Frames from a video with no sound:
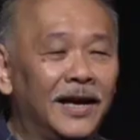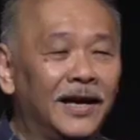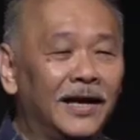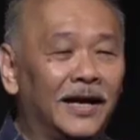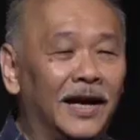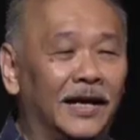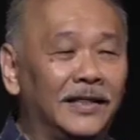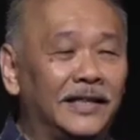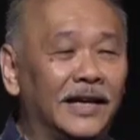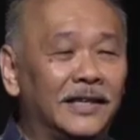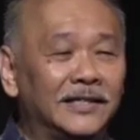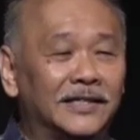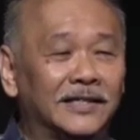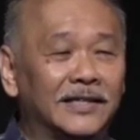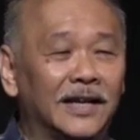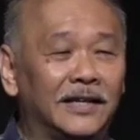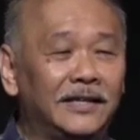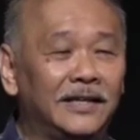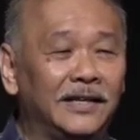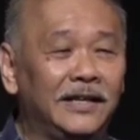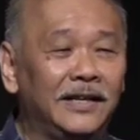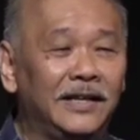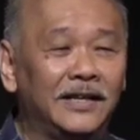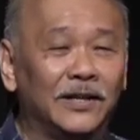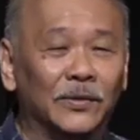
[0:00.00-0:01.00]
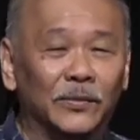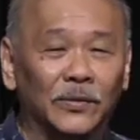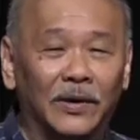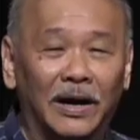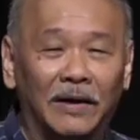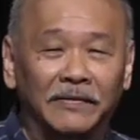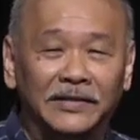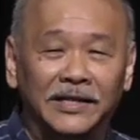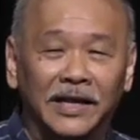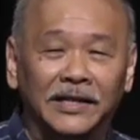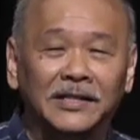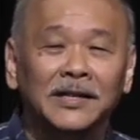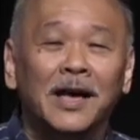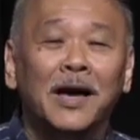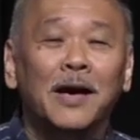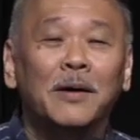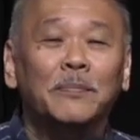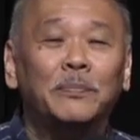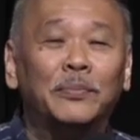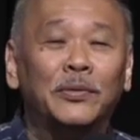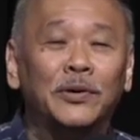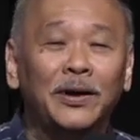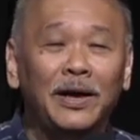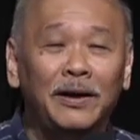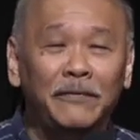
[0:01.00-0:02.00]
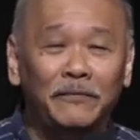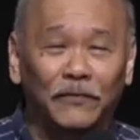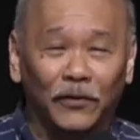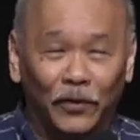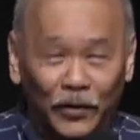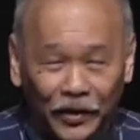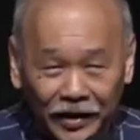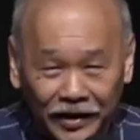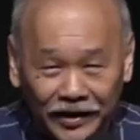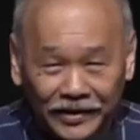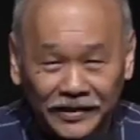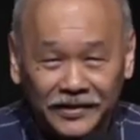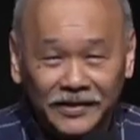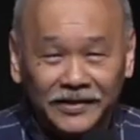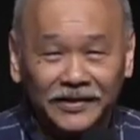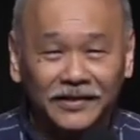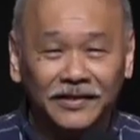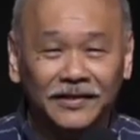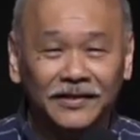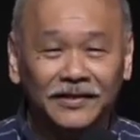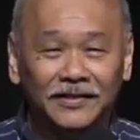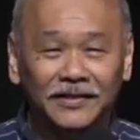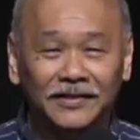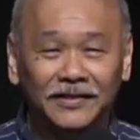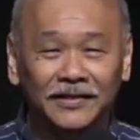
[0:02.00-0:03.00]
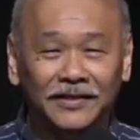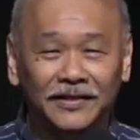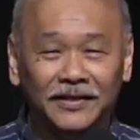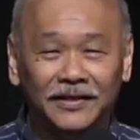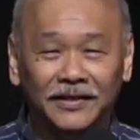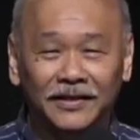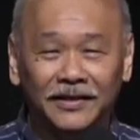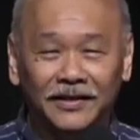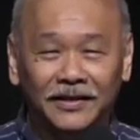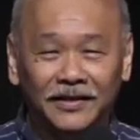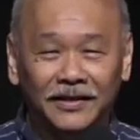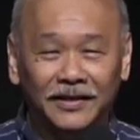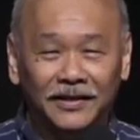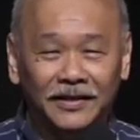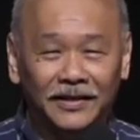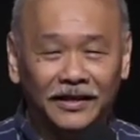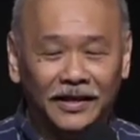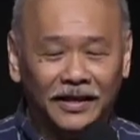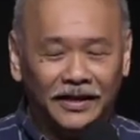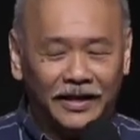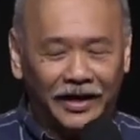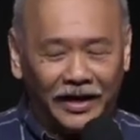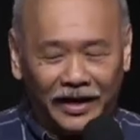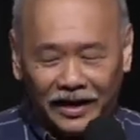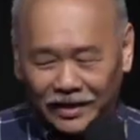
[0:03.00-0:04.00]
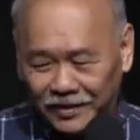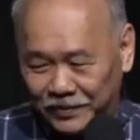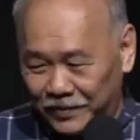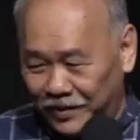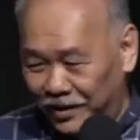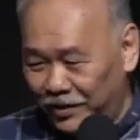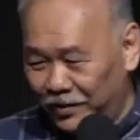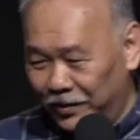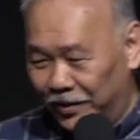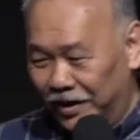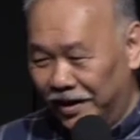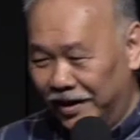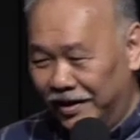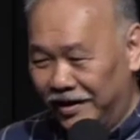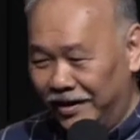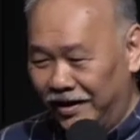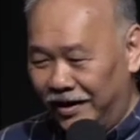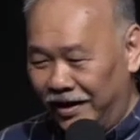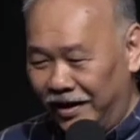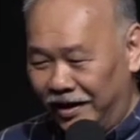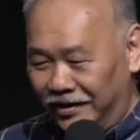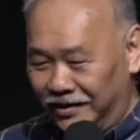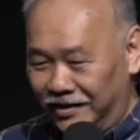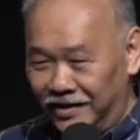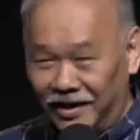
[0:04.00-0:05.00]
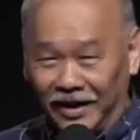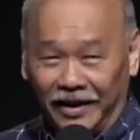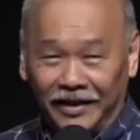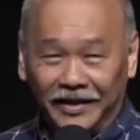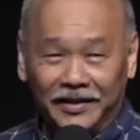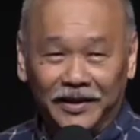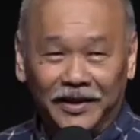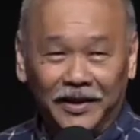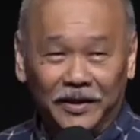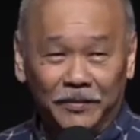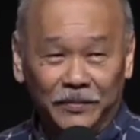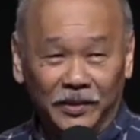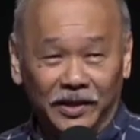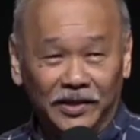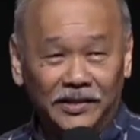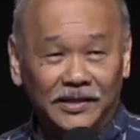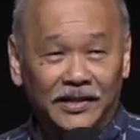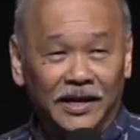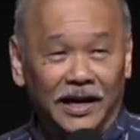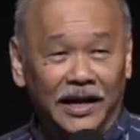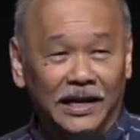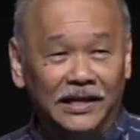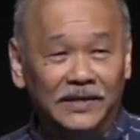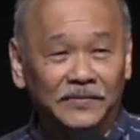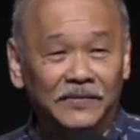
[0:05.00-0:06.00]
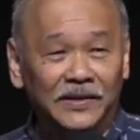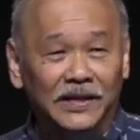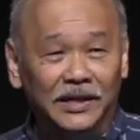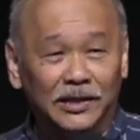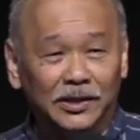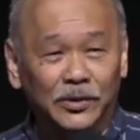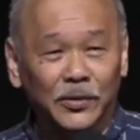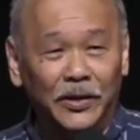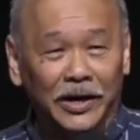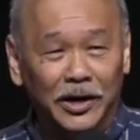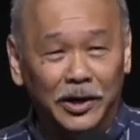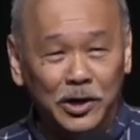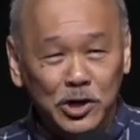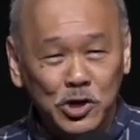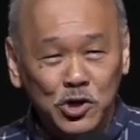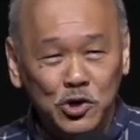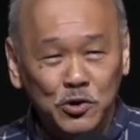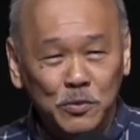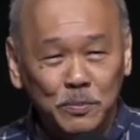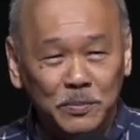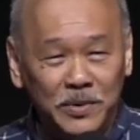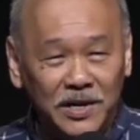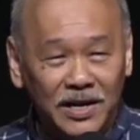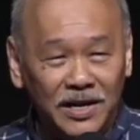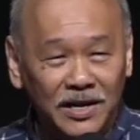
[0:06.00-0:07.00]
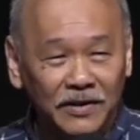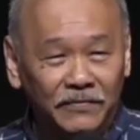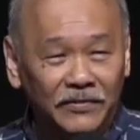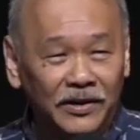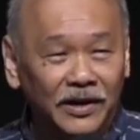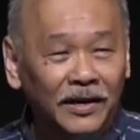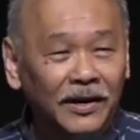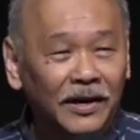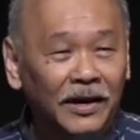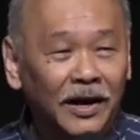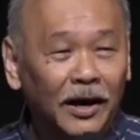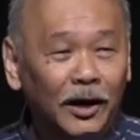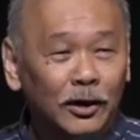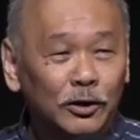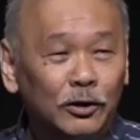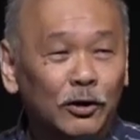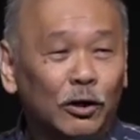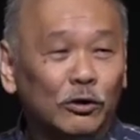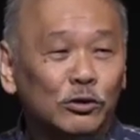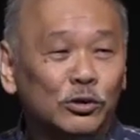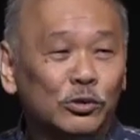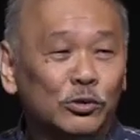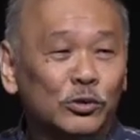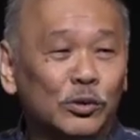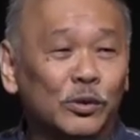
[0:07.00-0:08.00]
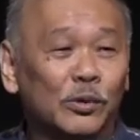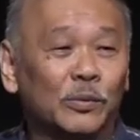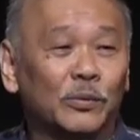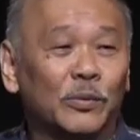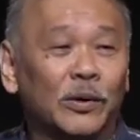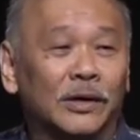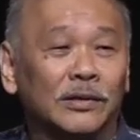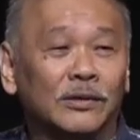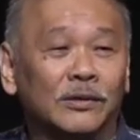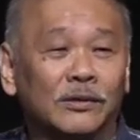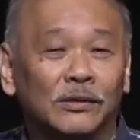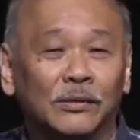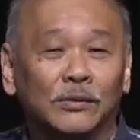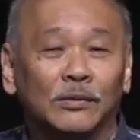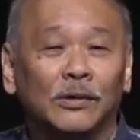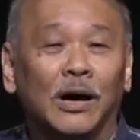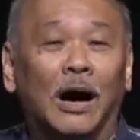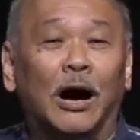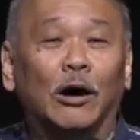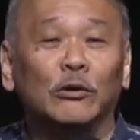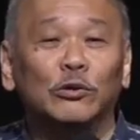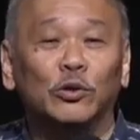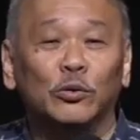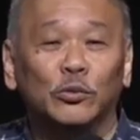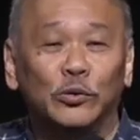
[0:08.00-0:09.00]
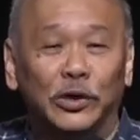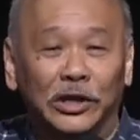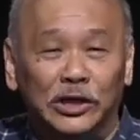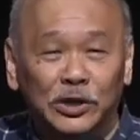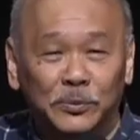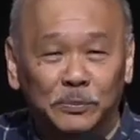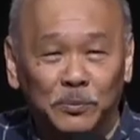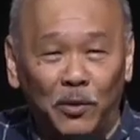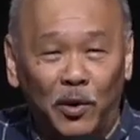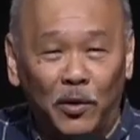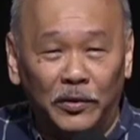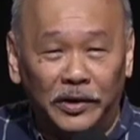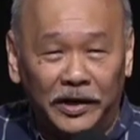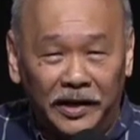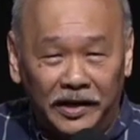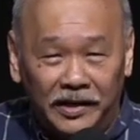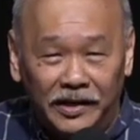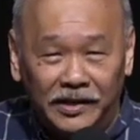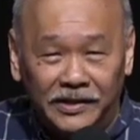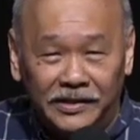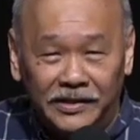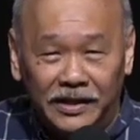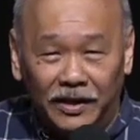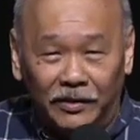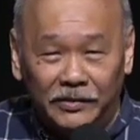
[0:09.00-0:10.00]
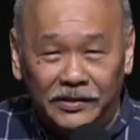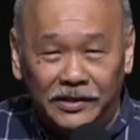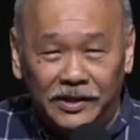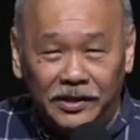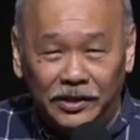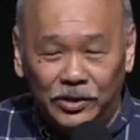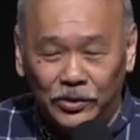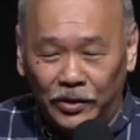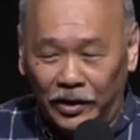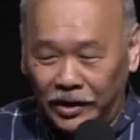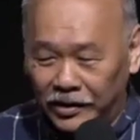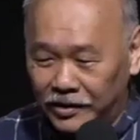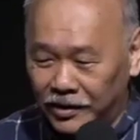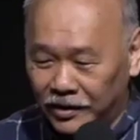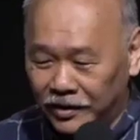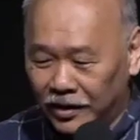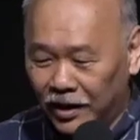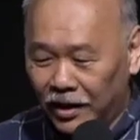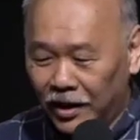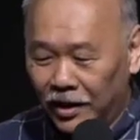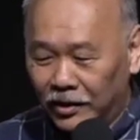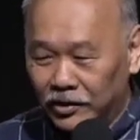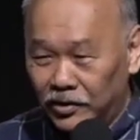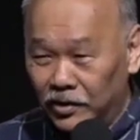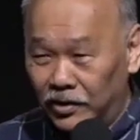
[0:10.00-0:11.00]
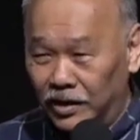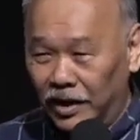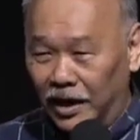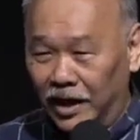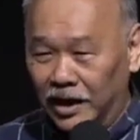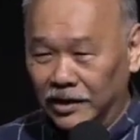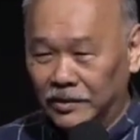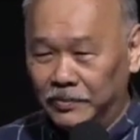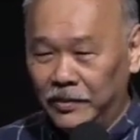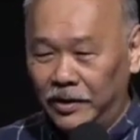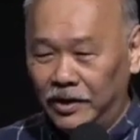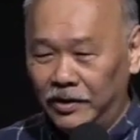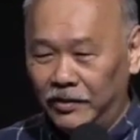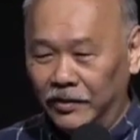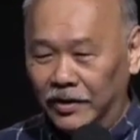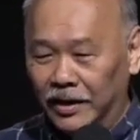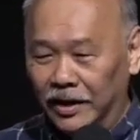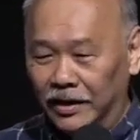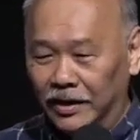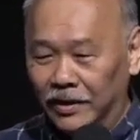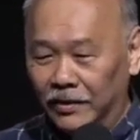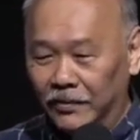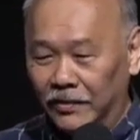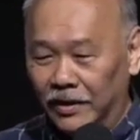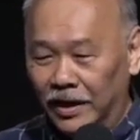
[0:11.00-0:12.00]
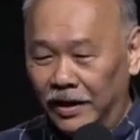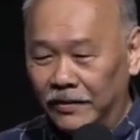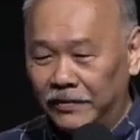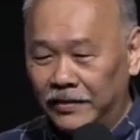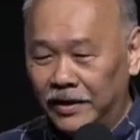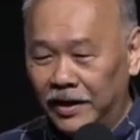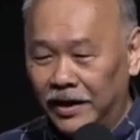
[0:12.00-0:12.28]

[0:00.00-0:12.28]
And then suddenly the wife says, pray for us. And the husband looked at her and is like, because the husband is quite a new believer, not sure how to respond in this kind of situation. So the husband looked at the wife.